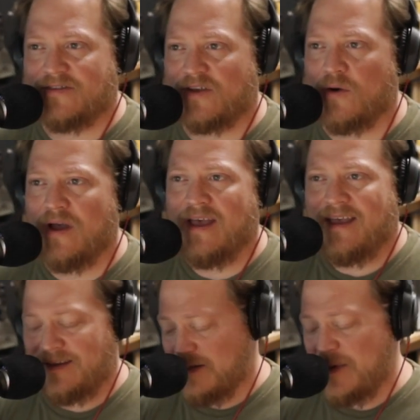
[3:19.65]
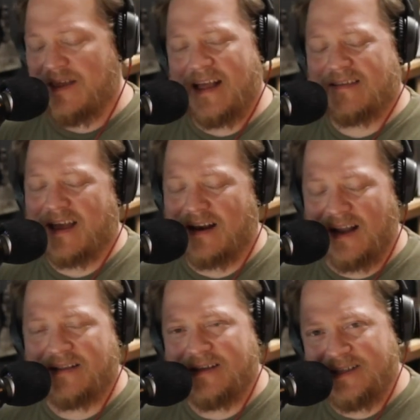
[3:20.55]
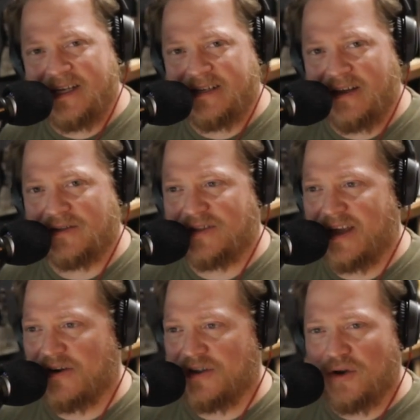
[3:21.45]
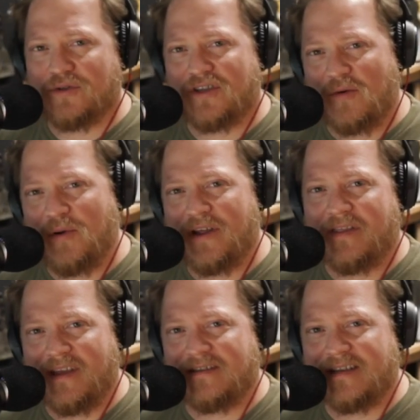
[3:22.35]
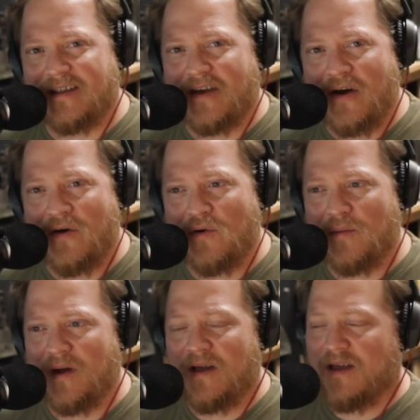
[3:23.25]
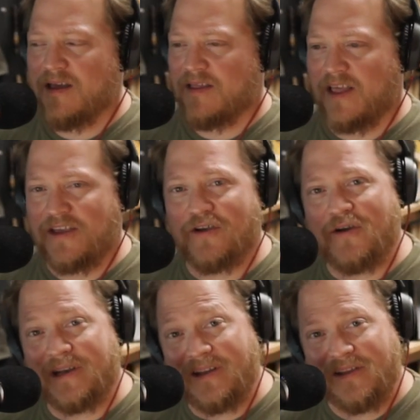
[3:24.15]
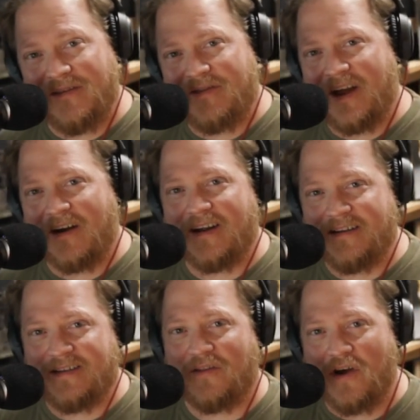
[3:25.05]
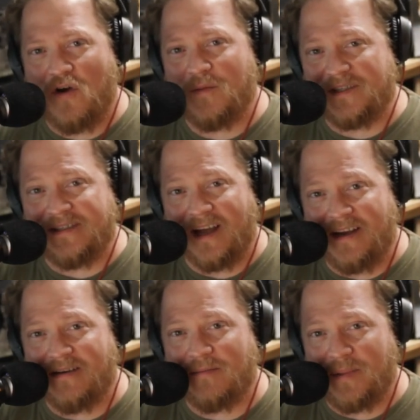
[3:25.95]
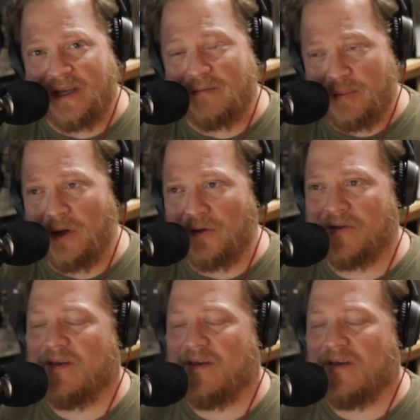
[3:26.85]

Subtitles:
So to me, that's kind of like the details layer. You don't start putting things into the home like you're going to live there until the home is done being built.